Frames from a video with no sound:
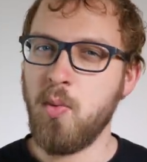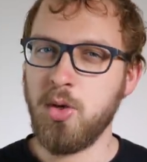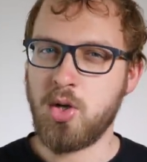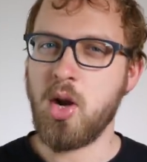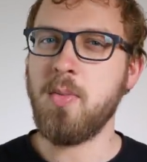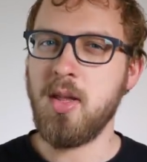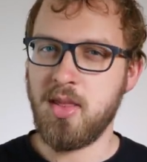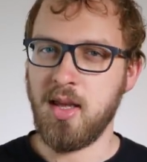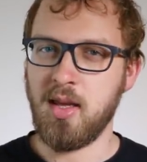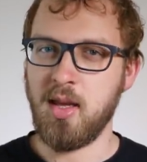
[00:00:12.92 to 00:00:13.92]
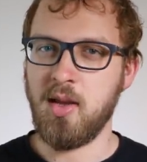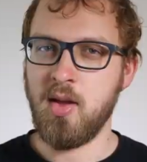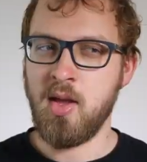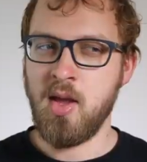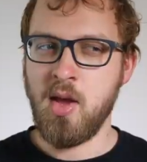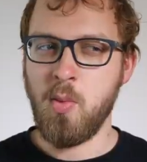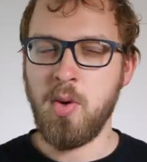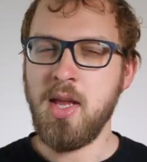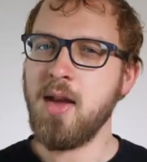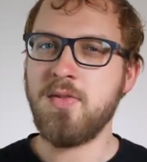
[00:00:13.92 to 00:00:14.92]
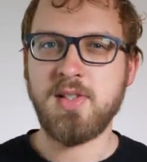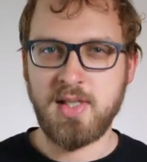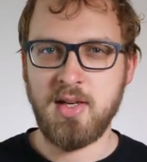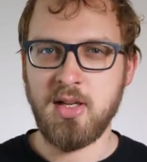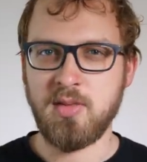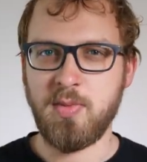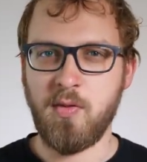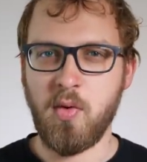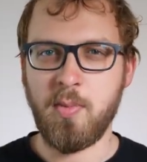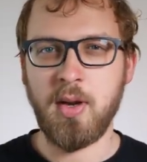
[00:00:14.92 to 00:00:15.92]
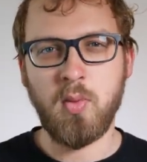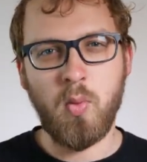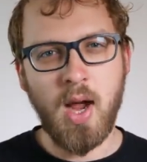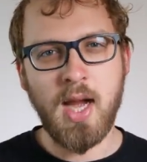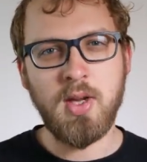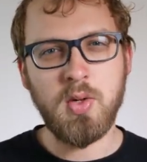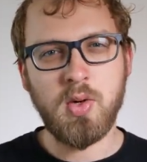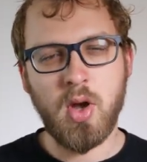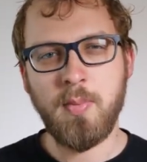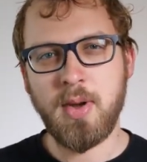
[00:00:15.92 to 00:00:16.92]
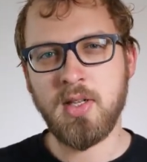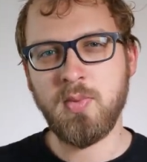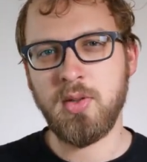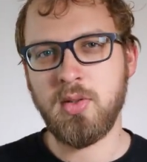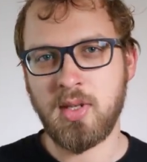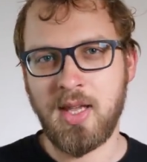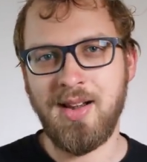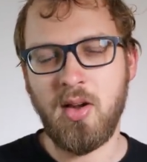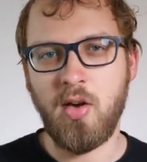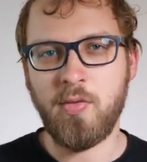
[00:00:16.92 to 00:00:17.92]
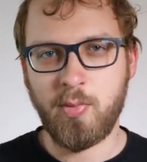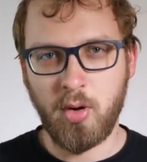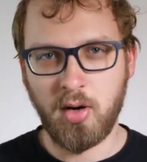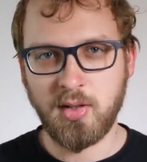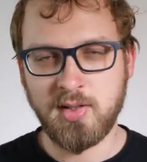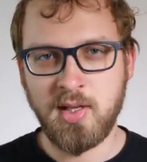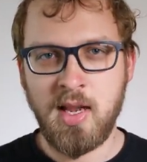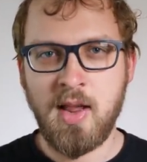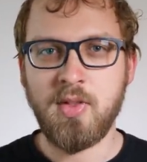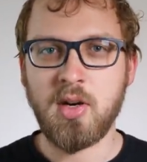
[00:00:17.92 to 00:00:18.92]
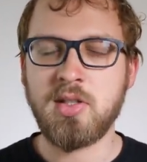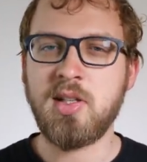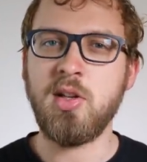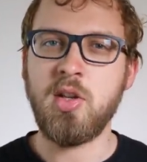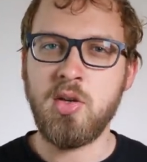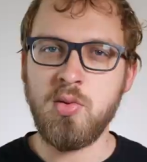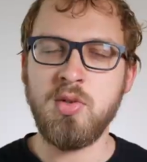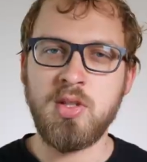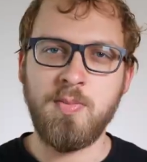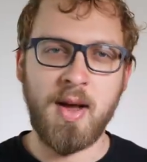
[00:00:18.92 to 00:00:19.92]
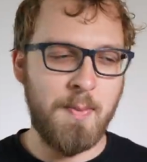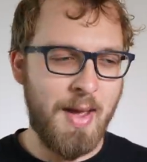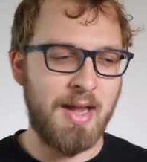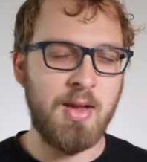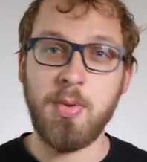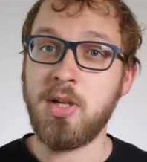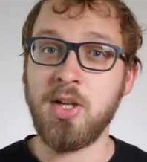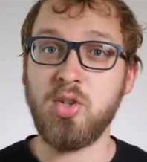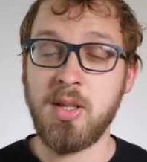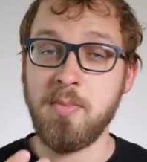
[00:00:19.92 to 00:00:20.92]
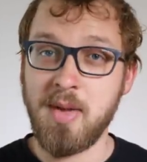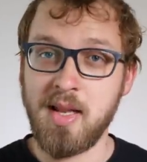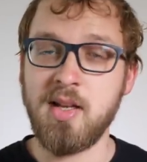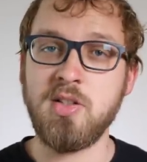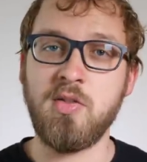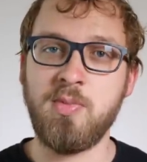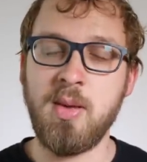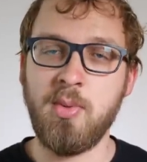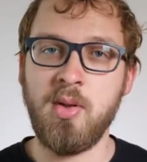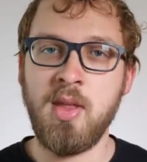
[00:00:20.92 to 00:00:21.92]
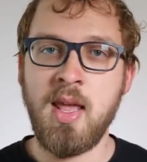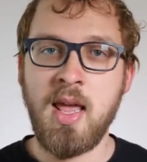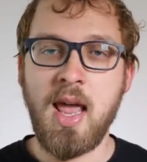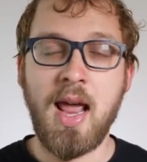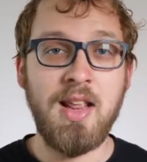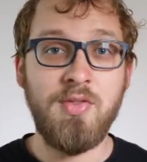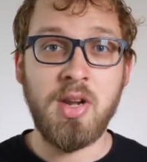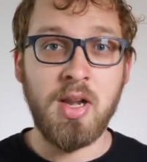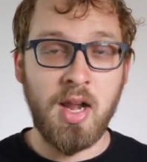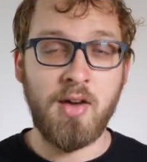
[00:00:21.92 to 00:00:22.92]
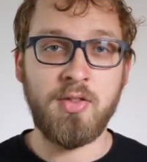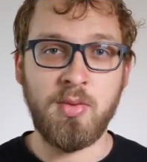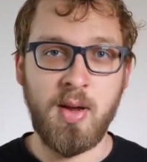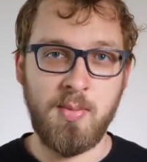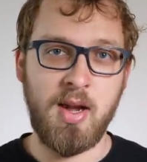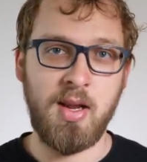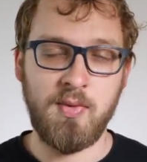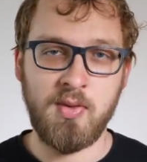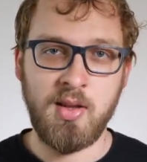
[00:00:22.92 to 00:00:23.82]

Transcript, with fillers: Which got me thinking, we have seen this before, but why do companies want to kill off products that are still used by many, potentially millions of people, and even loved by many?